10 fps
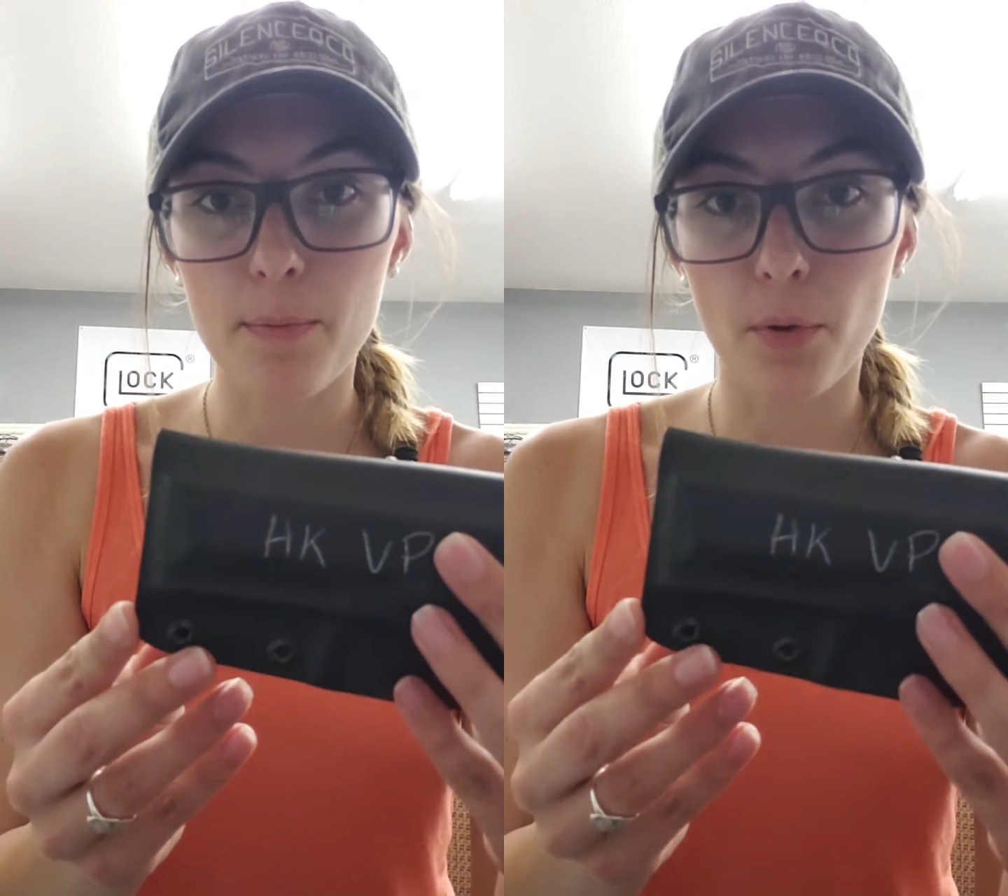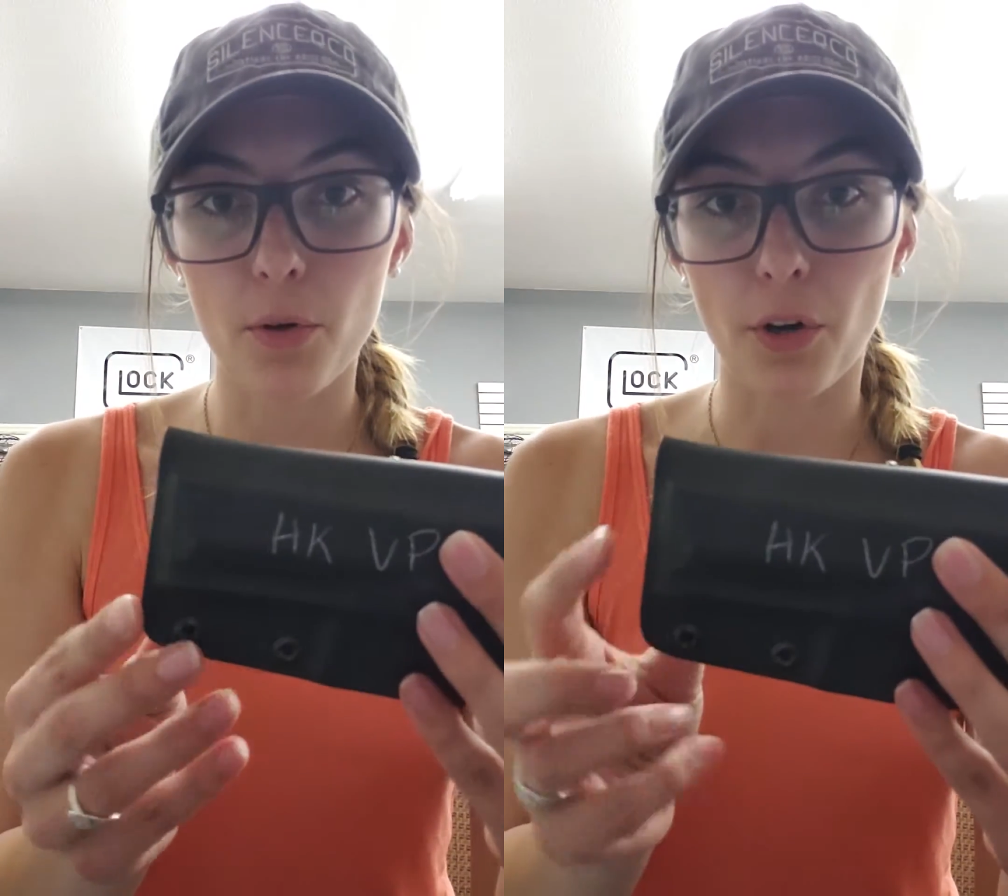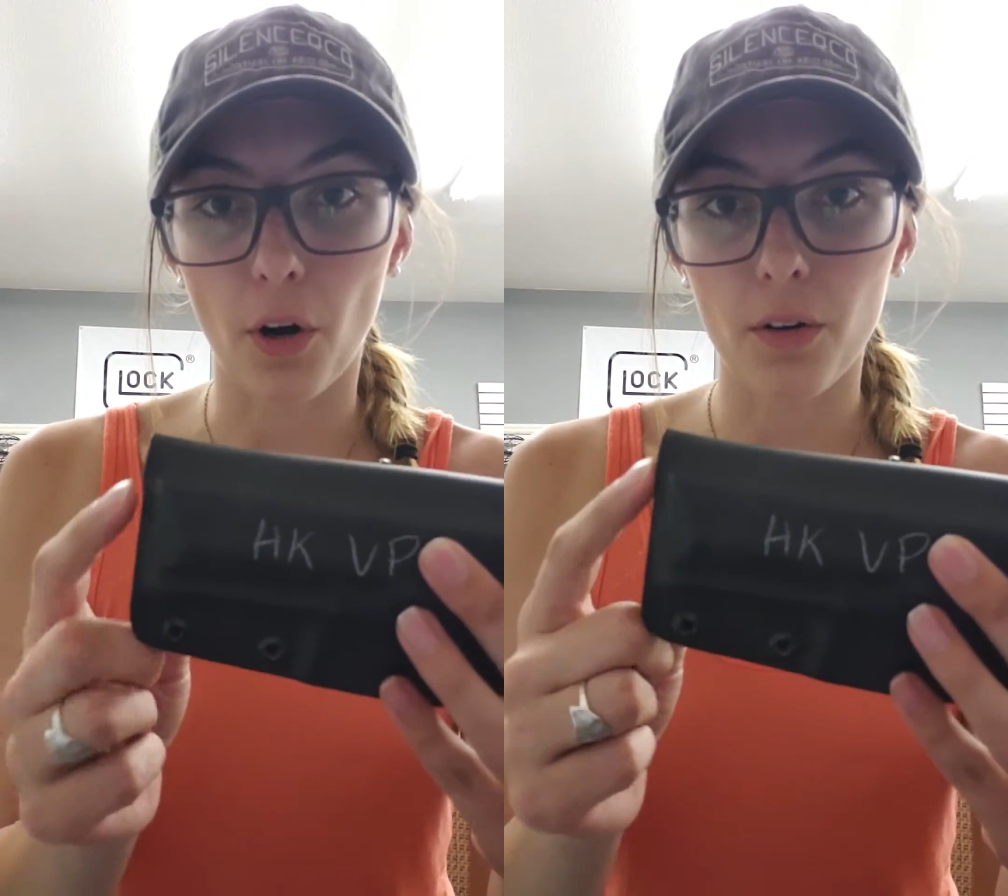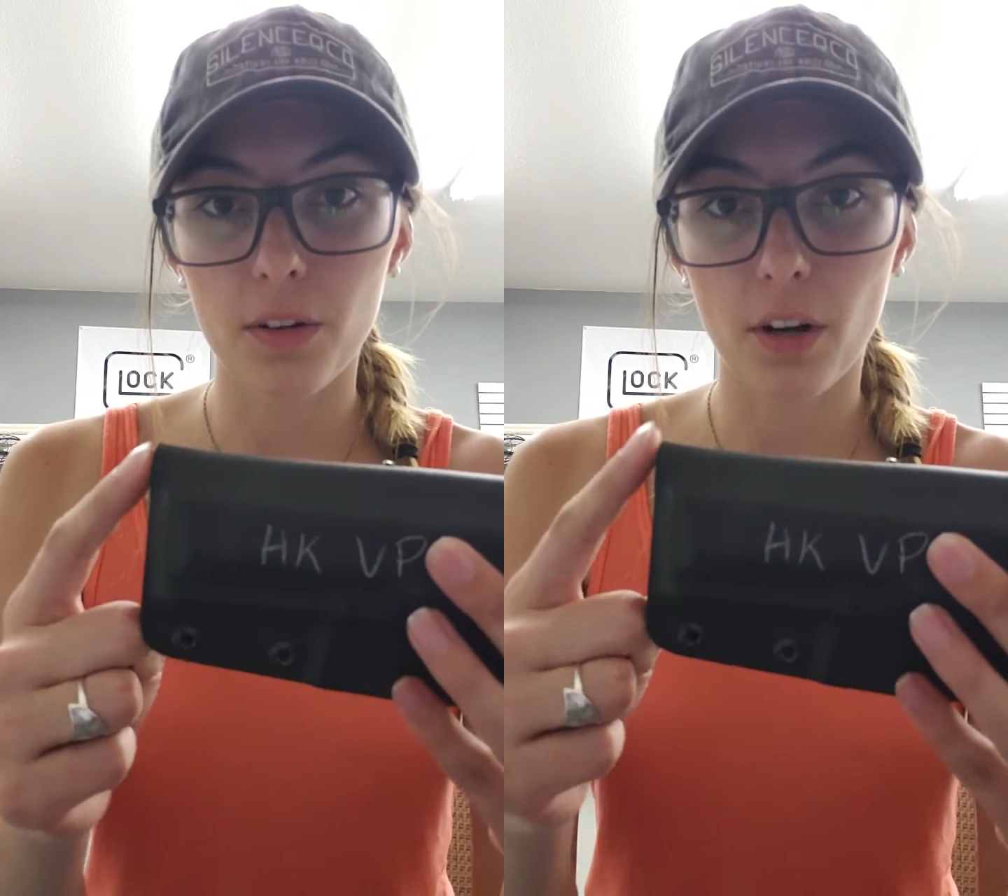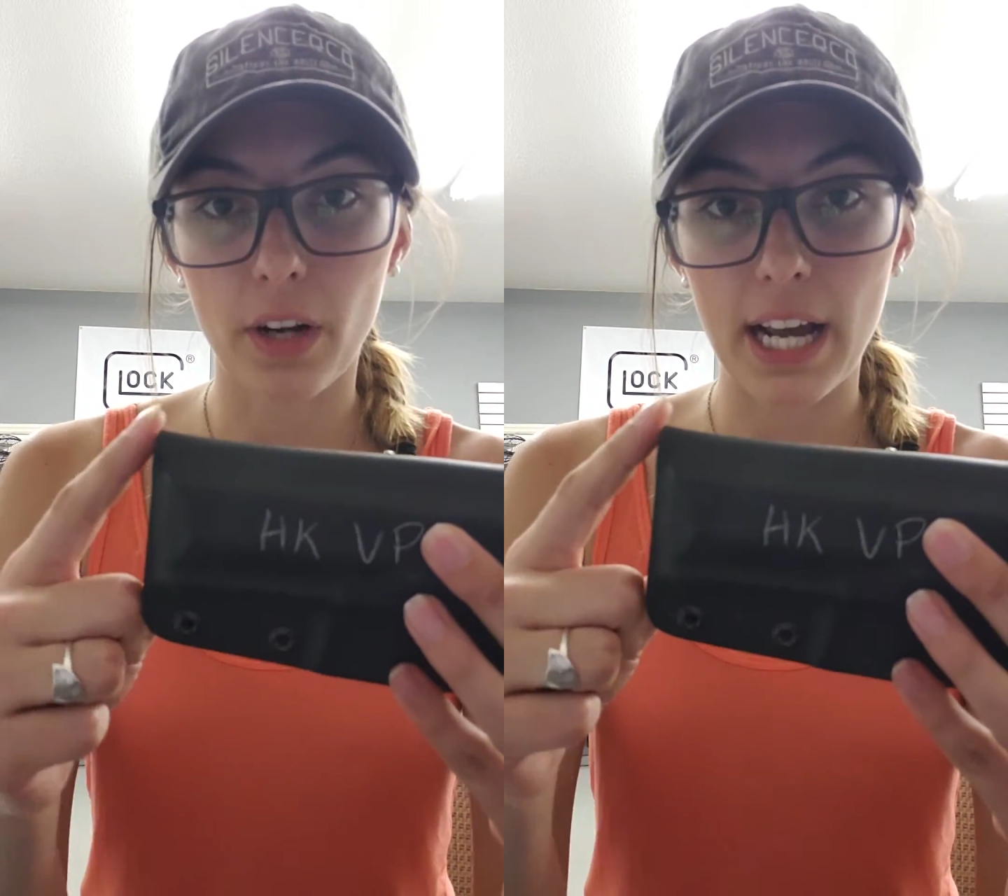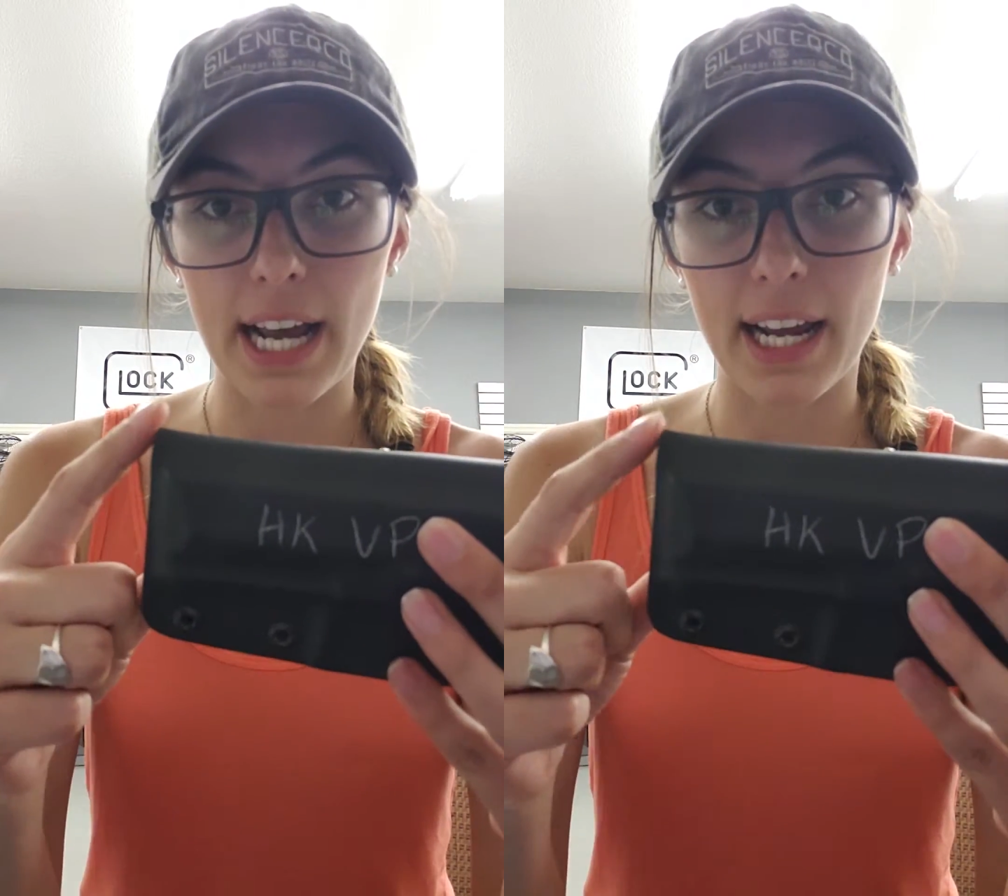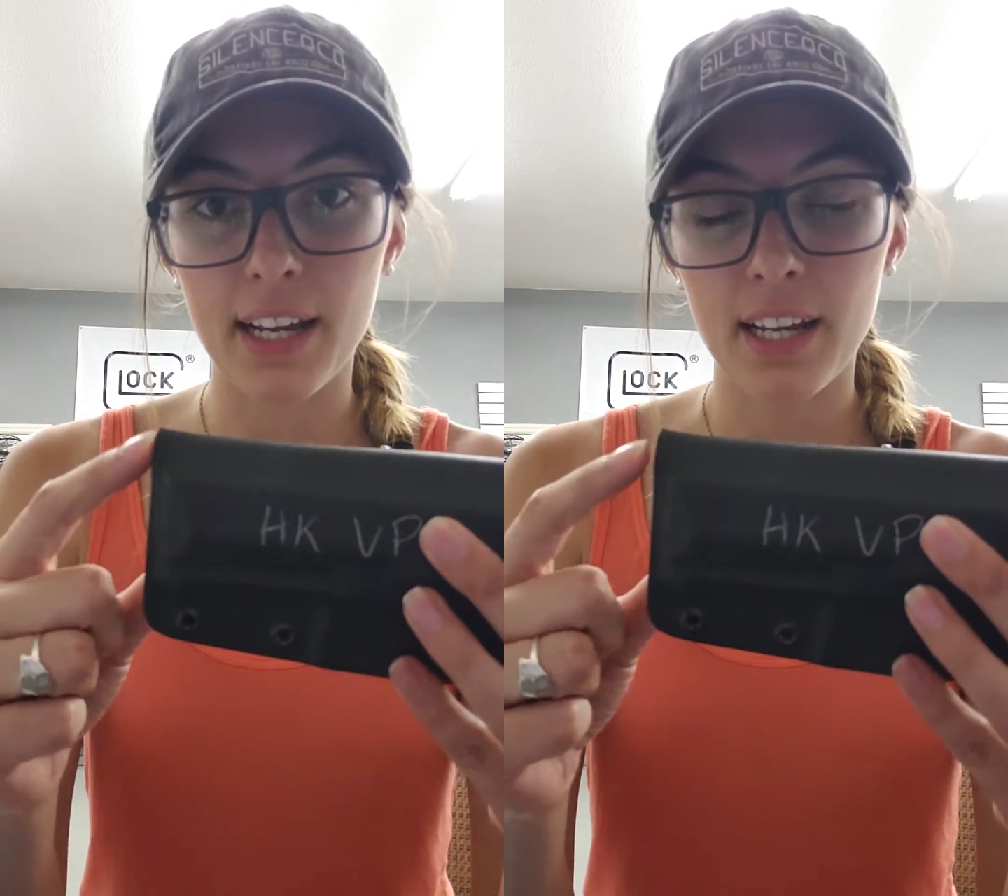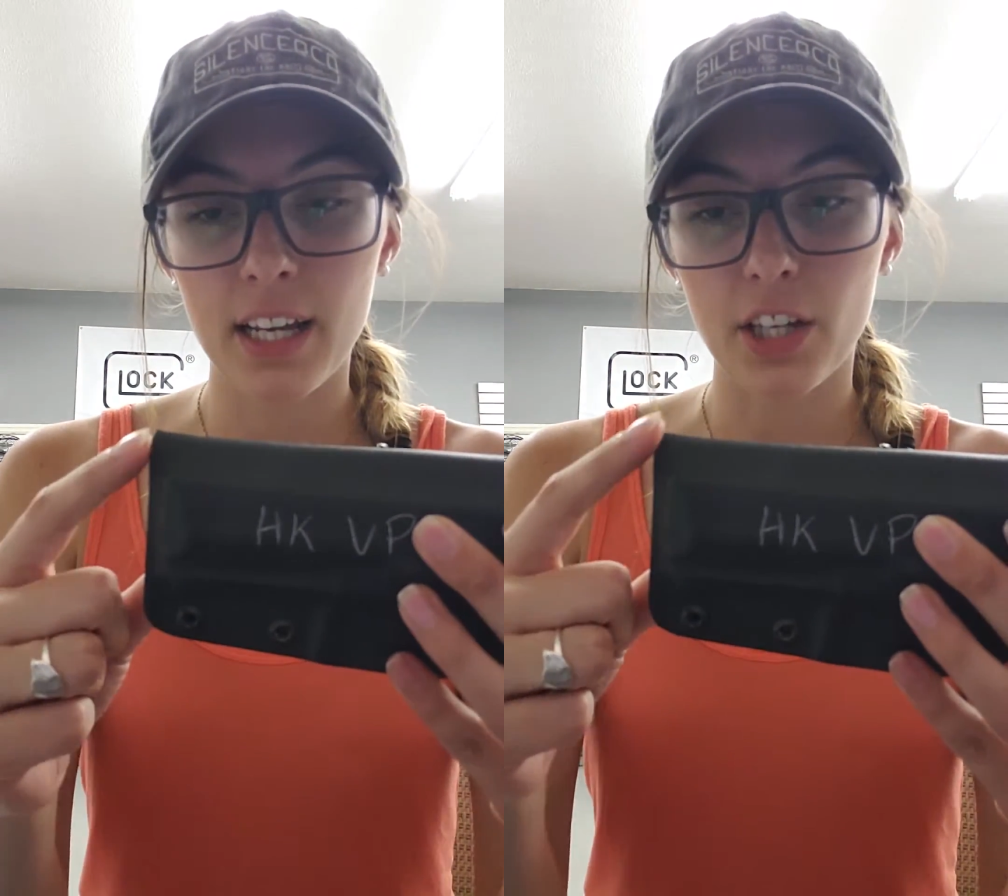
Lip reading: brutal, okay?